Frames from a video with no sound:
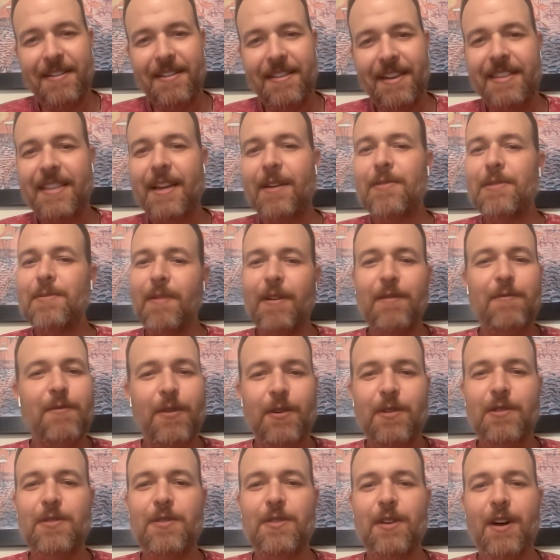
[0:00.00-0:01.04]
Like that was my
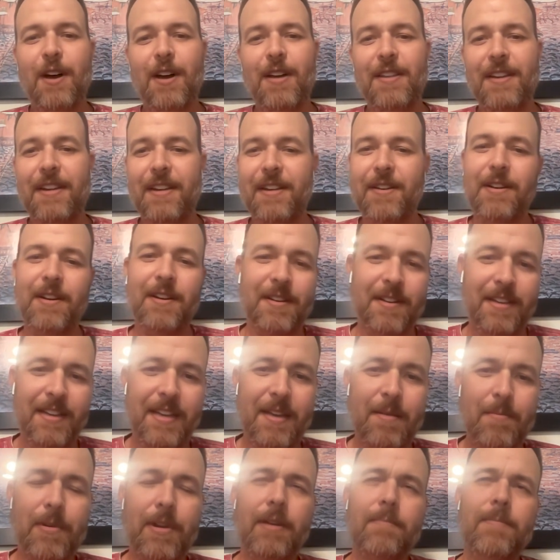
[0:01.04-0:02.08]
first thought. Like, oh,
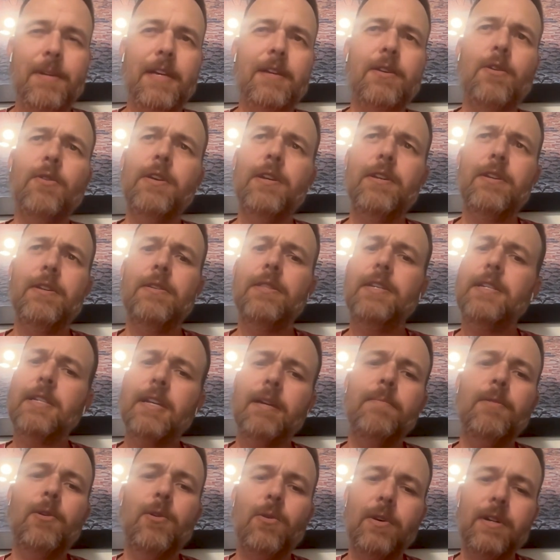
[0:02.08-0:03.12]
but I'm like, no, no, at least
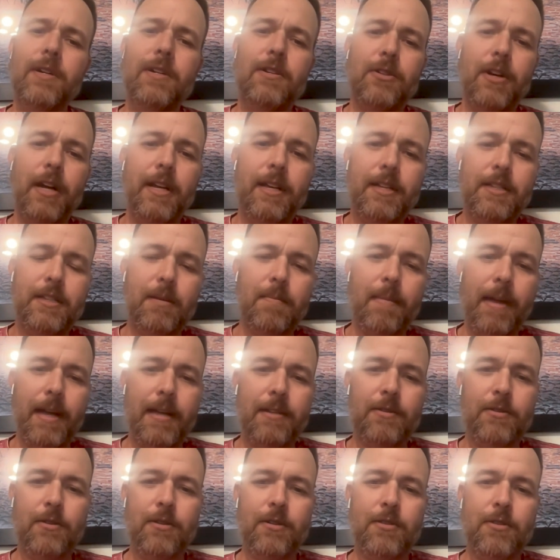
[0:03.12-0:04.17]
I'm going to try and get some
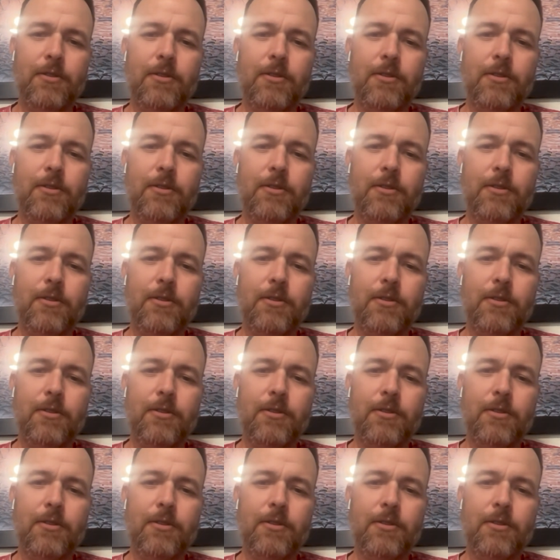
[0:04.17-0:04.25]
answers.